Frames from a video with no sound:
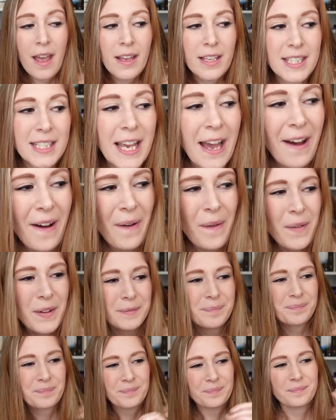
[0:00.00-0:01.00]
So
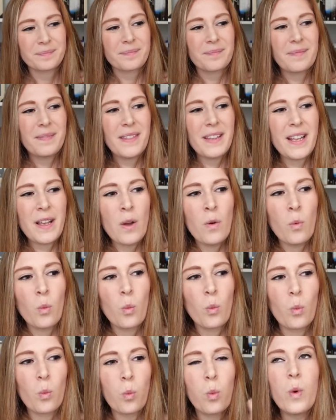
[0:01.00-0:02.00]

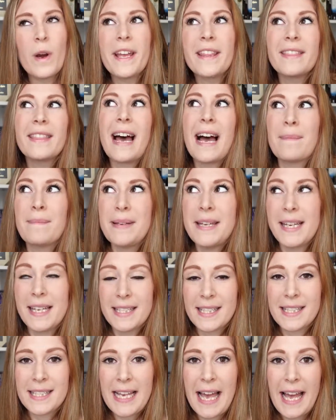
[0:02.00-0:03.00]
with that being
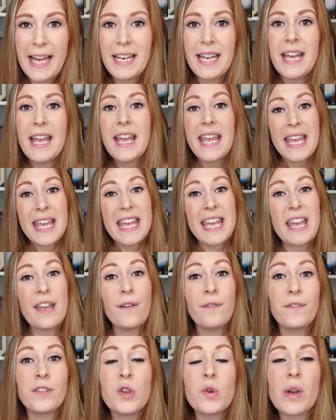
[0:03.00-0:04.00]
said,
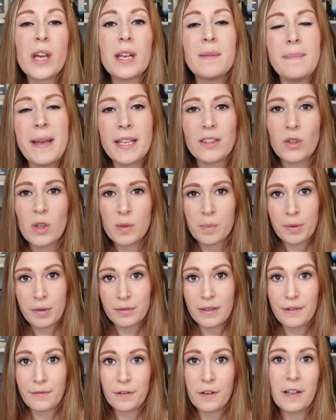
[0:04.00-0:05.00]
if you can make those
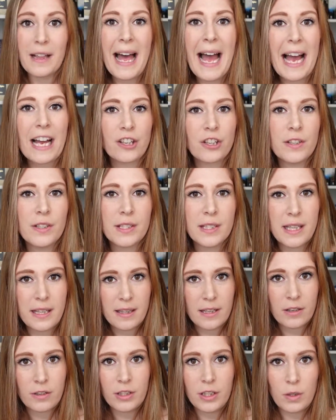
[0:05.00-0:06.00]
peripheral actions that
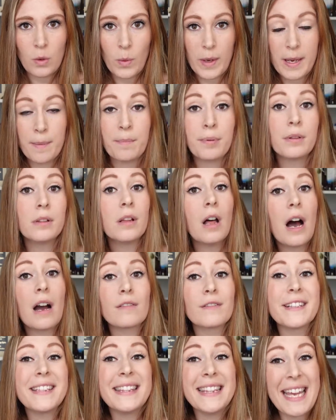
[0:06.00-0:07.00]
they're doing plot
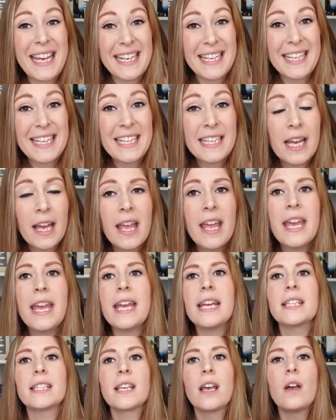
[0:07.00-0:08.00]
related,
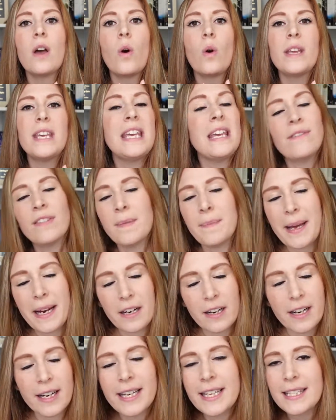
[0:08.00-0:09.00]
it's even
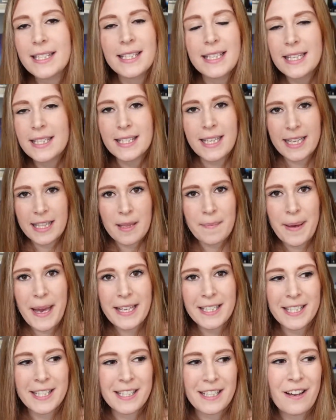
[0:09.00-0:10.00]
better. It's it's like the
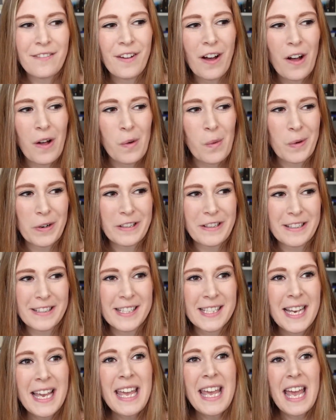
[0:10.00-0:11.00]
best of all
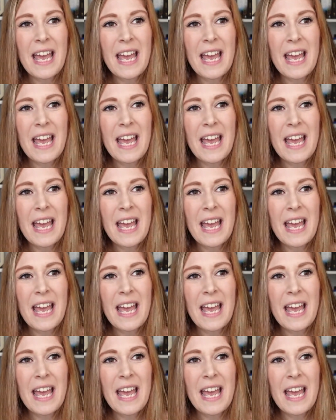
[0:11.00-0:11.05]
worlds.